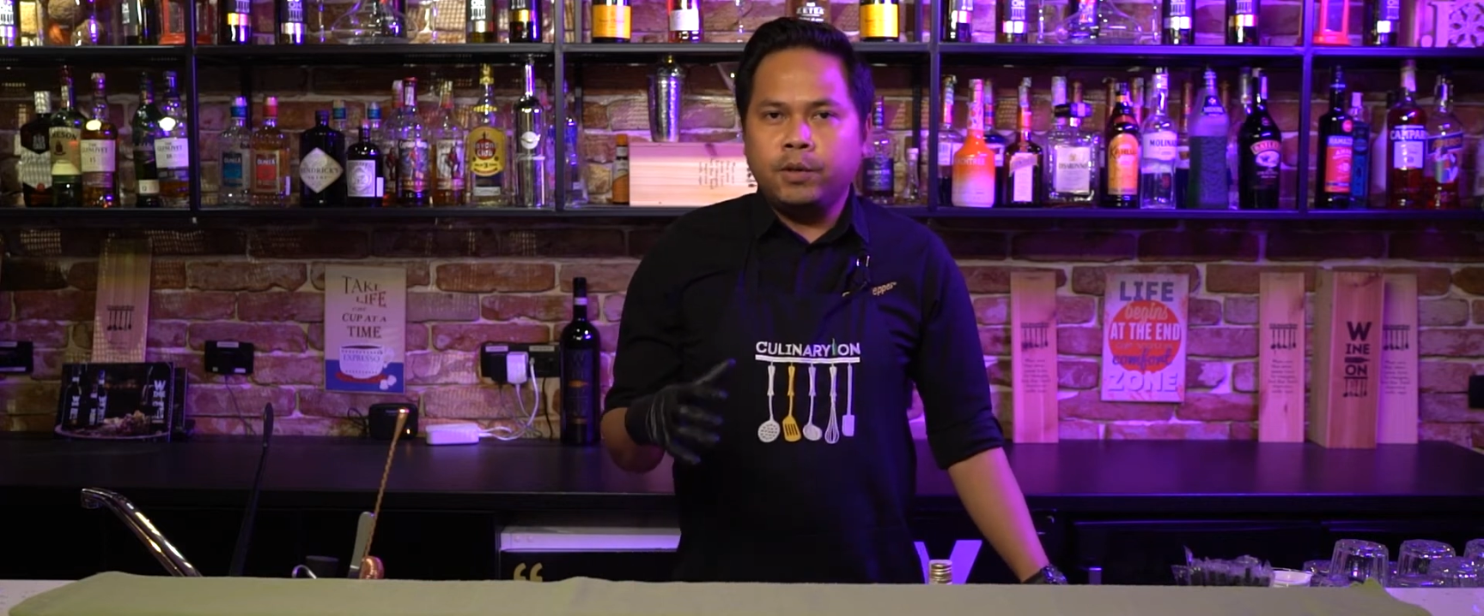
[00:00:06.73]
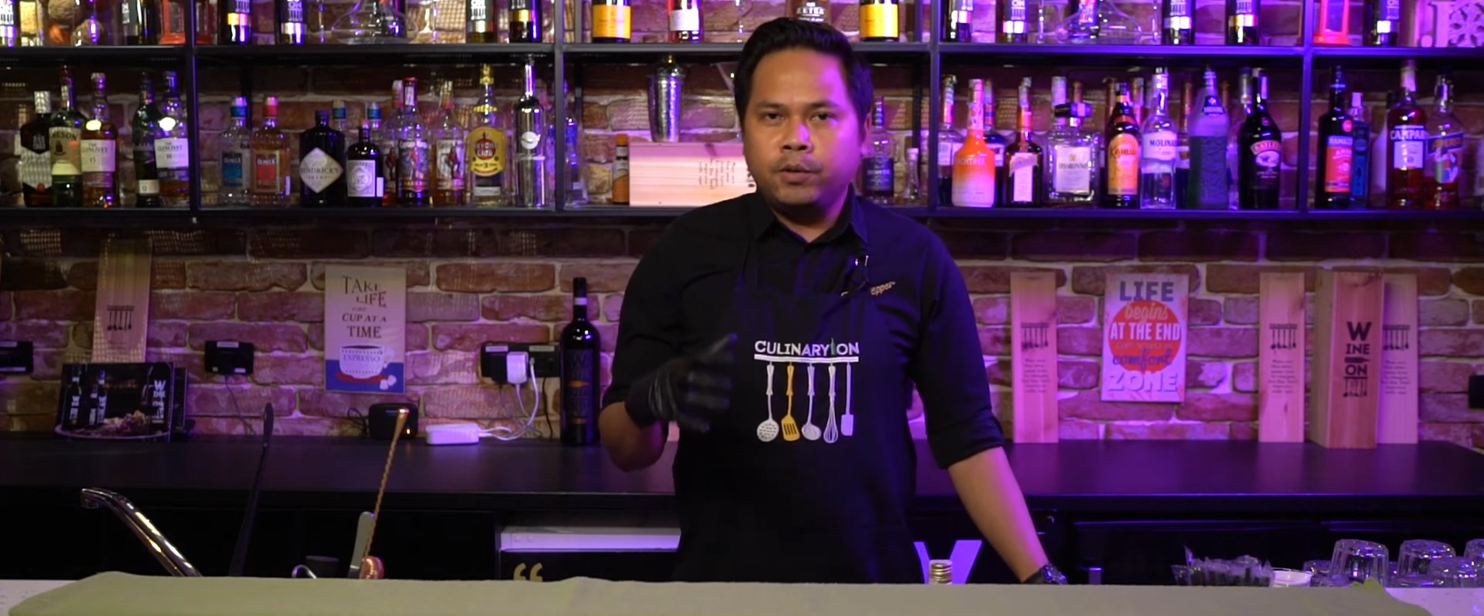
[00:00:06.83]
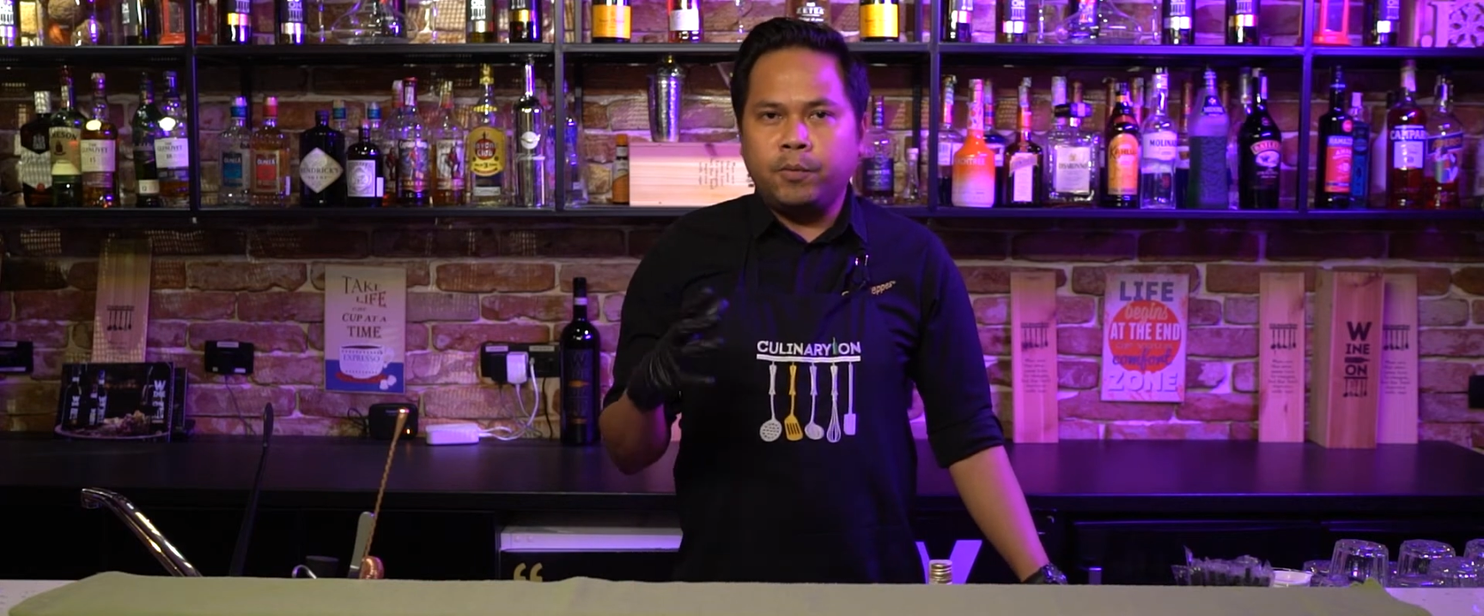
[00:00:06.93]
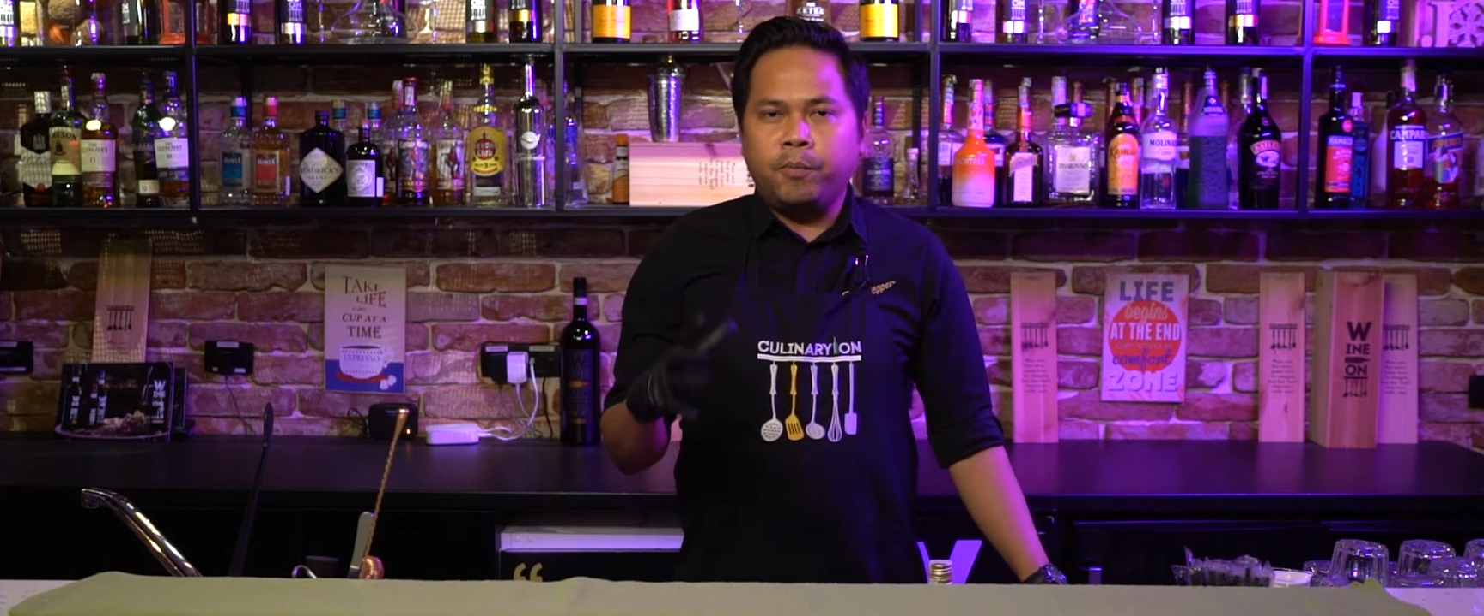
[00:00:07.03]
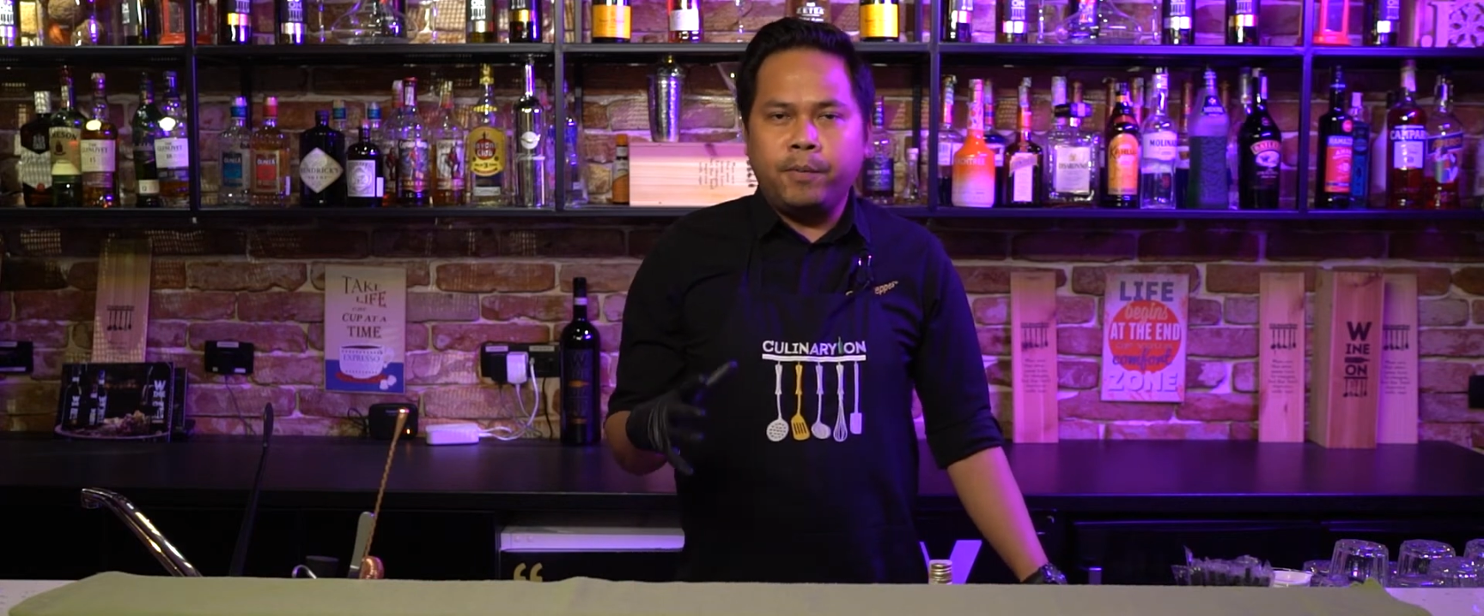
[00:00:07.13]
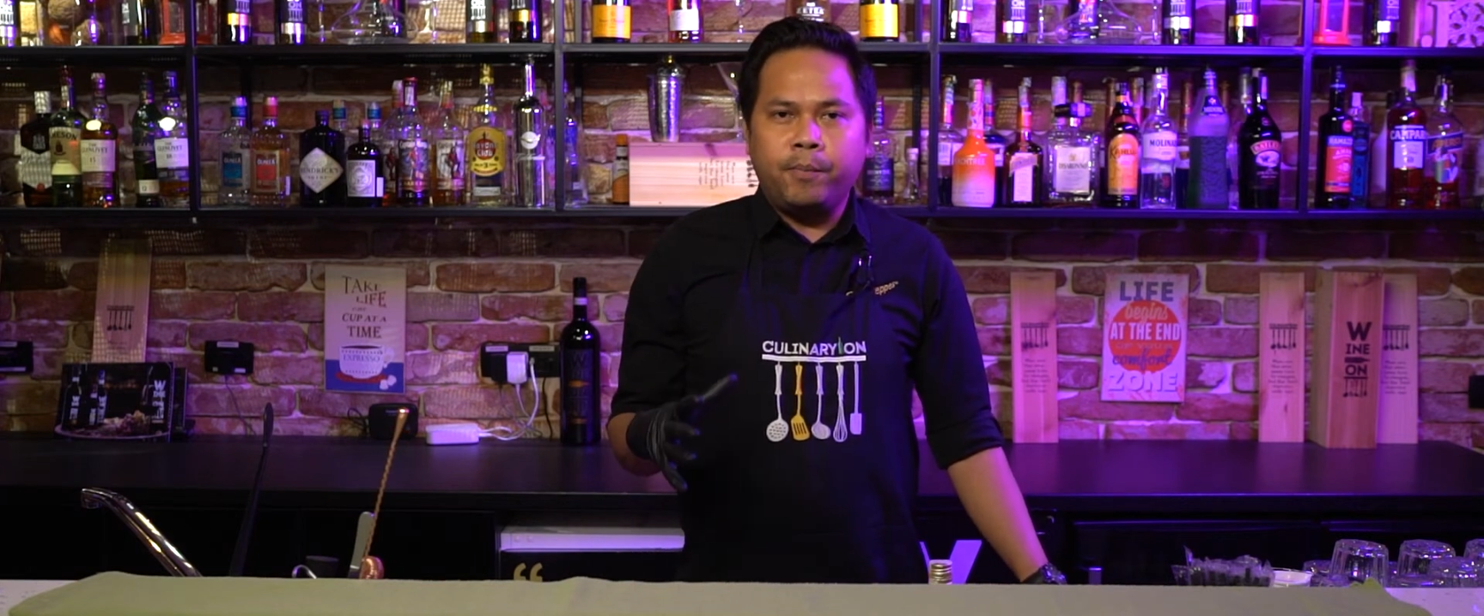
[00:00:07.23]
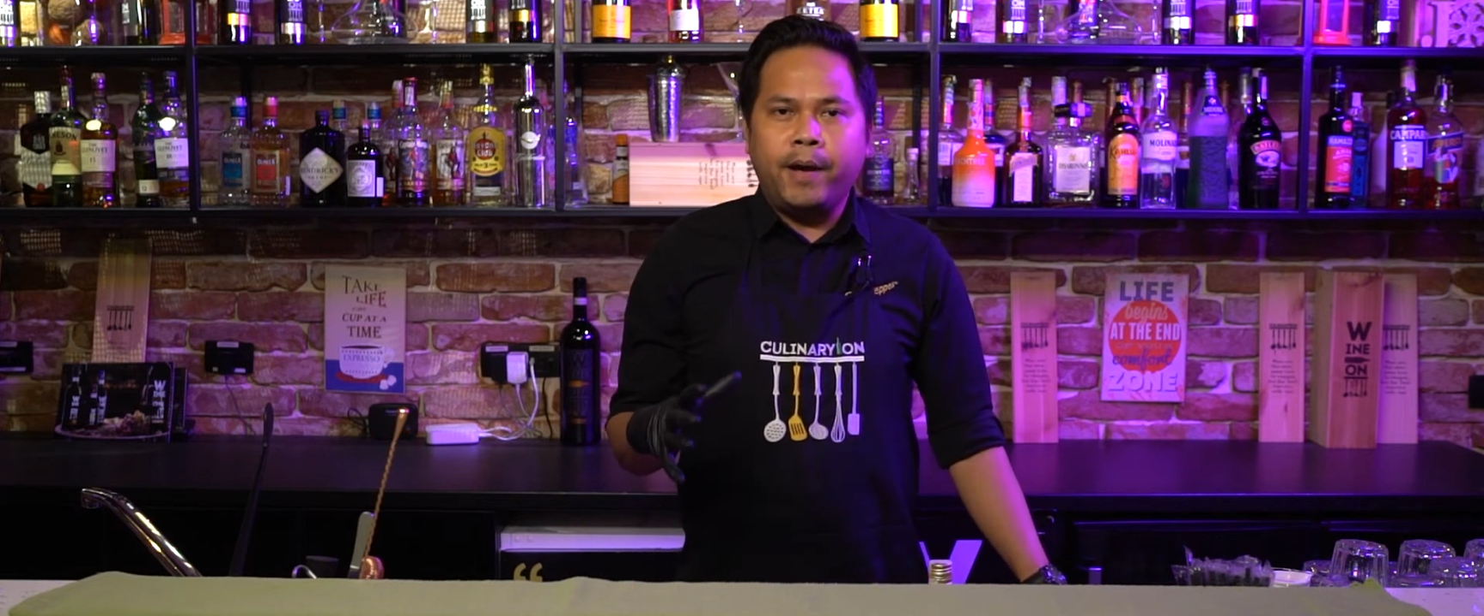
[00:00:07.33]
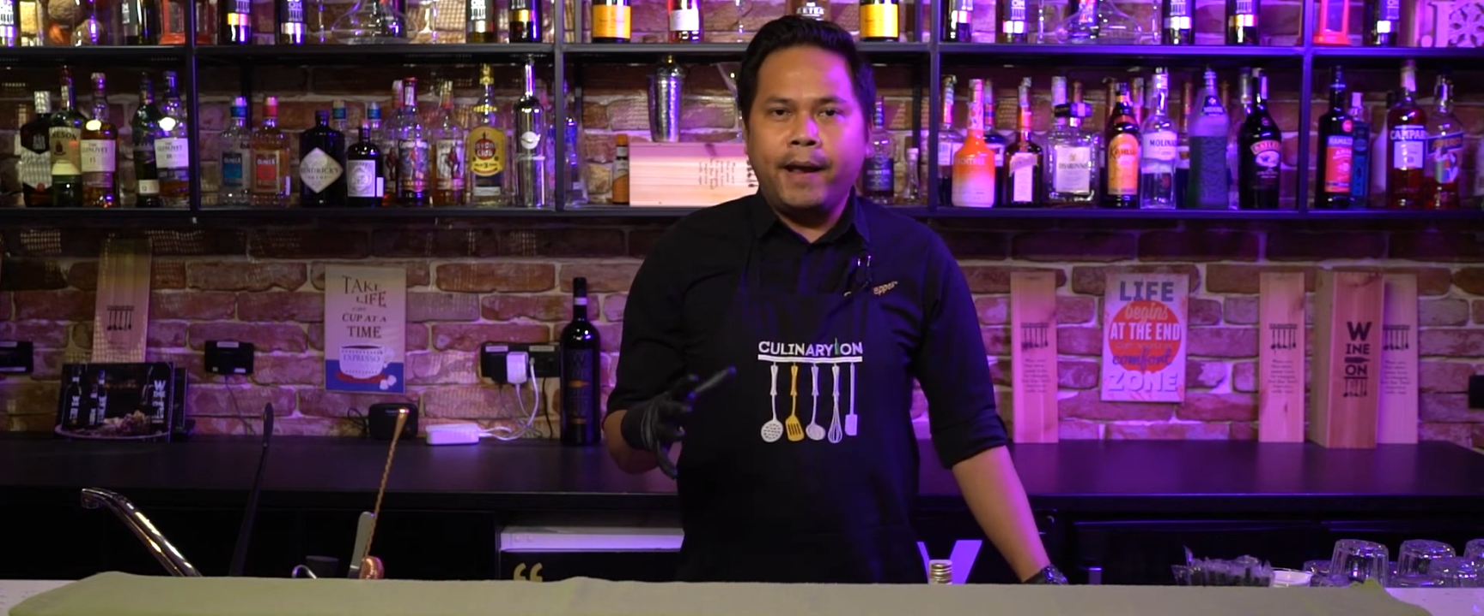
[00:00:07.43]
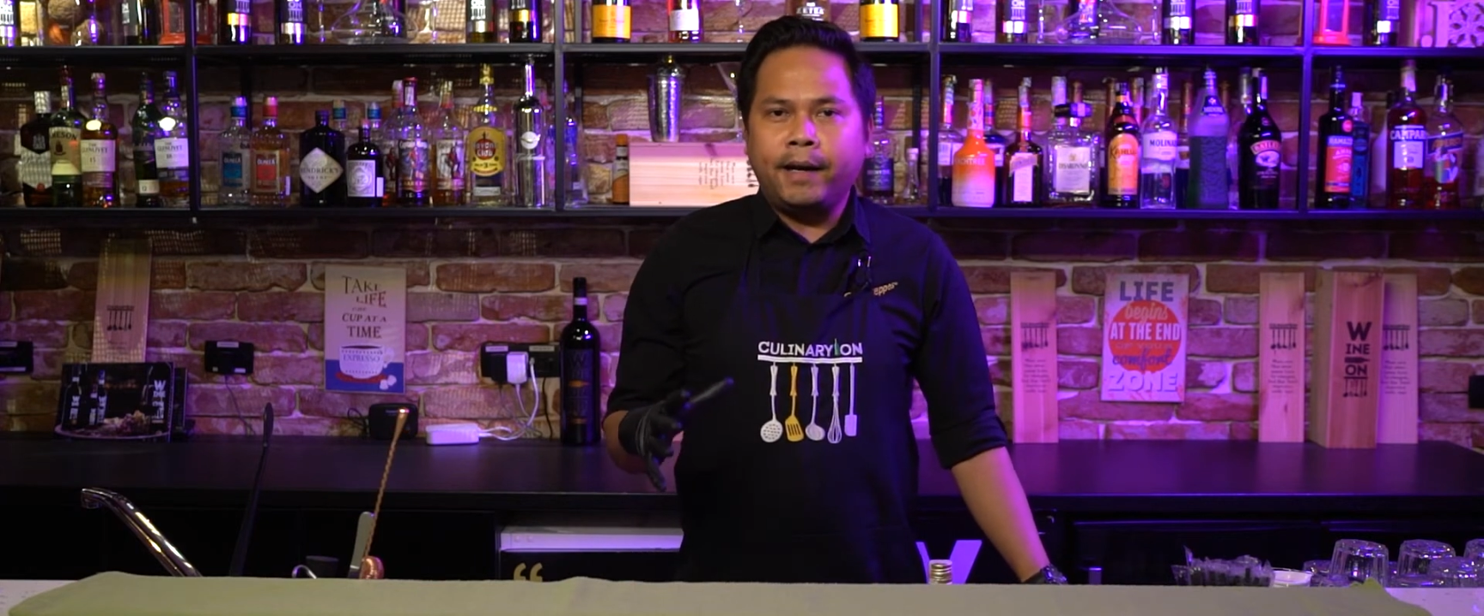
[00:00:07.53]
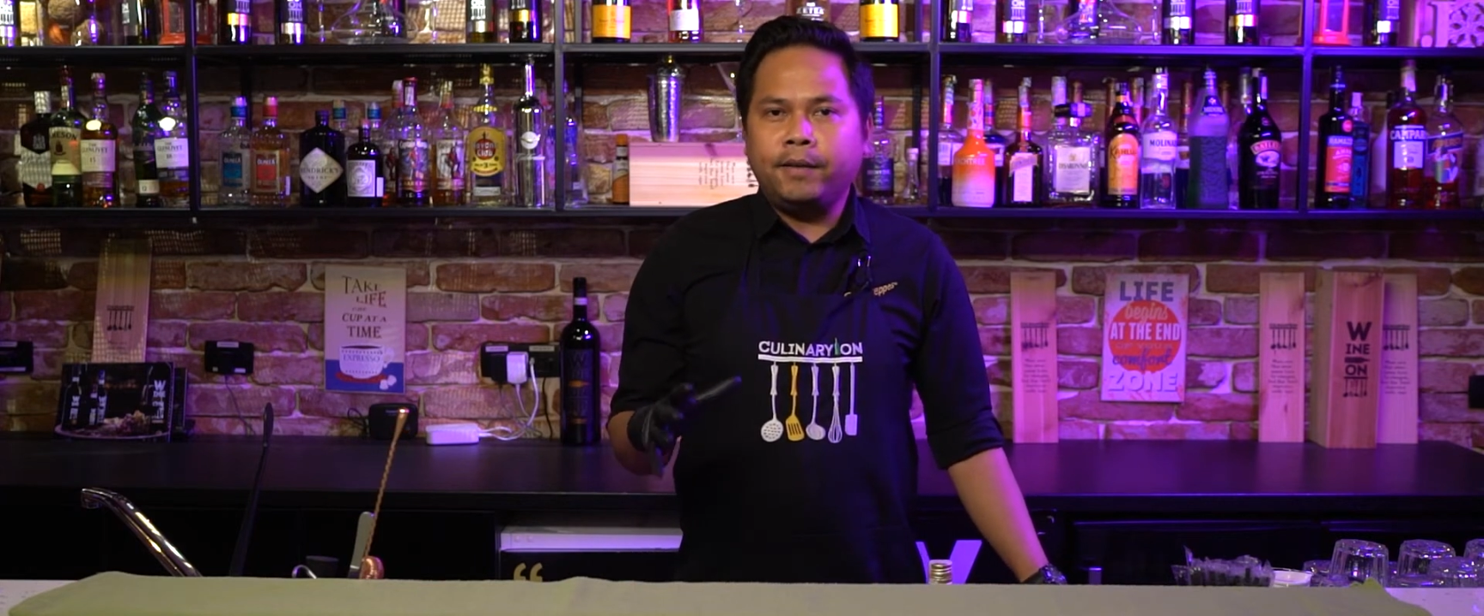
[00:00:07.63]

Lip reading: to prepare